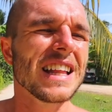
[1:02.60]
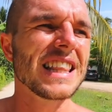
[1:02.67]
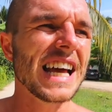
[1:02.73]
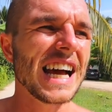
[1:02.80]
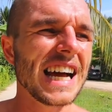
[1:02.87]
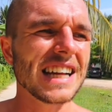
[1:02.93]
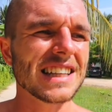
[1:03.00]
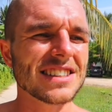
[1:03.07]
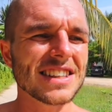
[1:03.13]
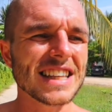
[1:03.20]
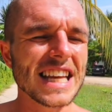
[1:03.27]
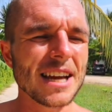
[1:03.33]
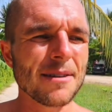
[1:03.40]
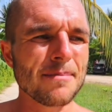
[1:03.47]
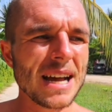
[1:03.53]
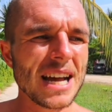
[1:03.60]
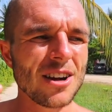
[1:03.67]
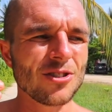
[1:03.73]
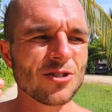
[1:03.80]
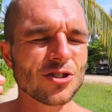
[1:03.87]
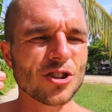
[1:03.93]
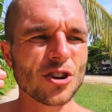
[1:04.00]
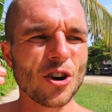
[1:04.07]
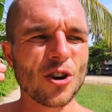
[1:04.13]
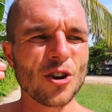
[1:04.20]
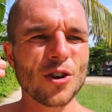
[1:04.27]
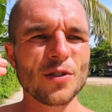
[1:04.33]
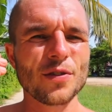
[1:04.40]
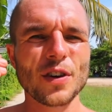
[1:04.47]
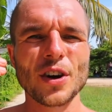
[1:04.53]
that the amount
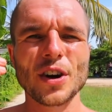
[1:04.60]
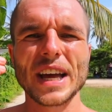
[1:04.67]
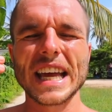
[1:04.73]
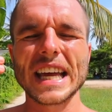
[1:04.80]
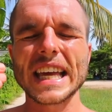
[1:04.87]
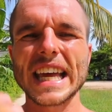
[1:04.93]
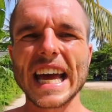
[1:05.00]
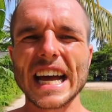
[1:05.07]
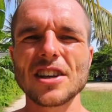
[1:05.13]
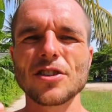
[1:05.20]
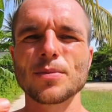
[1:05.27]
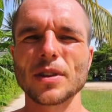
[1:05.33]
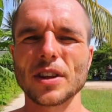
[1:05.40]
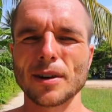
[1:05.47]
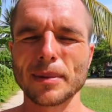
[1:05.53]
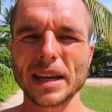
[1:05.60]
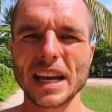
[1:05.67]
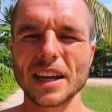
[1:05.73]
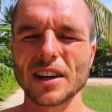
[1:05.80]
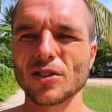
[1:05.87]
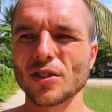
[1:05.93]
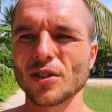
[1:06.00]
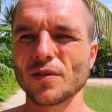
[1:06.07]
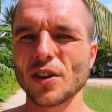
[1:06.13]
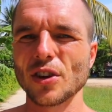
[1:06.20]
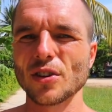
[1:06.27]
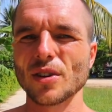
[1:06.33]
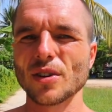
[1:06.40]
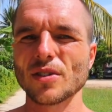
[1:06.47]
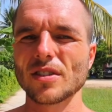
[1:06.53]
of engagement that I'm getting on the
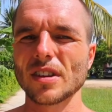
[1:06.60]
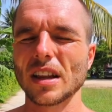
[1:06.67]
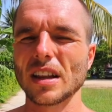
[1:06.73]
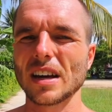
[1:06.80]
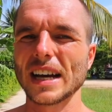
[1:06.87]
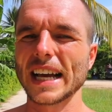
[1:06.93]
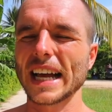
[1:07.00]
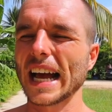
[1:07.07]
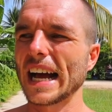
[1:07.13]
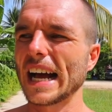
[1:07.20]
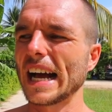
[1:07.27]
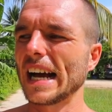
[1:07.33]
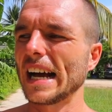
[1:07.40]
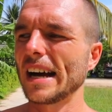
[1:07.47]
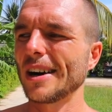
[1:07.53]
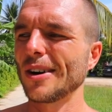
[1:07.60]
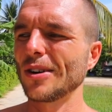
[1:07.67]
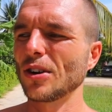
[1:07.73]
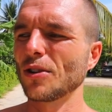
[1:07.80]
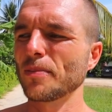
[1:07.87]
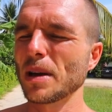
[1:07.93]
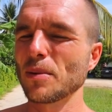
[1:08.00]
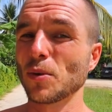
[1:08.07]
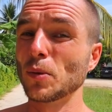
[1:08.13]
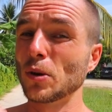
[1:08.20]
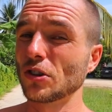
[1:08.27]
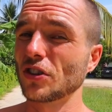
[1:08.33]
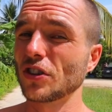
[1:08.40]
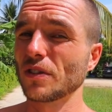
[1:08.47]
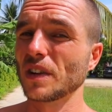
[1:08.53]
views, like how long people are
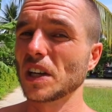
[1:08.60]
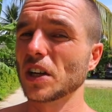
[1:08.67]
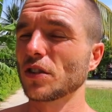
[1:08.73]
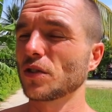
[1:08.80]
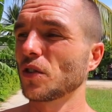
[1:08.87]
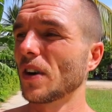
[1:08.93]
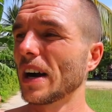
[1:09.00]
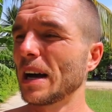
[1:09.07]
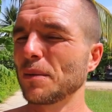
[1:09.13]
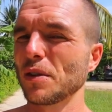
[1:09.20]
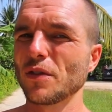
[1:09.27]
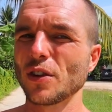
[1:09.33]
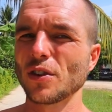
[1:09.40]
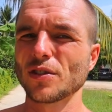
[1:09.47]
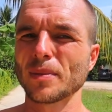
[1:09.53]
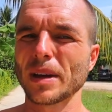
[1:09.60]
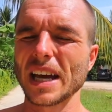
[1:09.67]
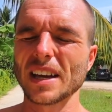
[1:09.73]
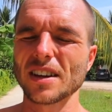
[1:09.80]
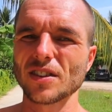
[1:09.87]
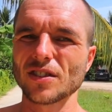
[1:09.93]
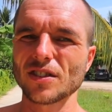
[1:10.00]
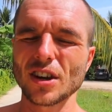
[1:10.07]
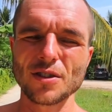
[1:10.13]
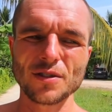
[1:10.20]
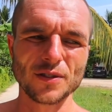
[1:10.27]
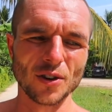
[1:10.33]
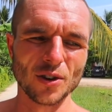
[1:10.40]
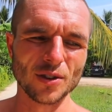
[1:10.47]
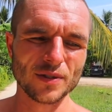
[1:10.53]
watching the videos for, how many views I'm getting and so
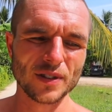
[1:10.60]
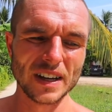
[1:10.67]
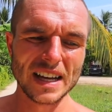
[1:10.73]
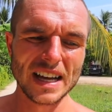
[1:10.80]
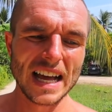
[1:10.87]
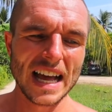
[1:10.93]
forth,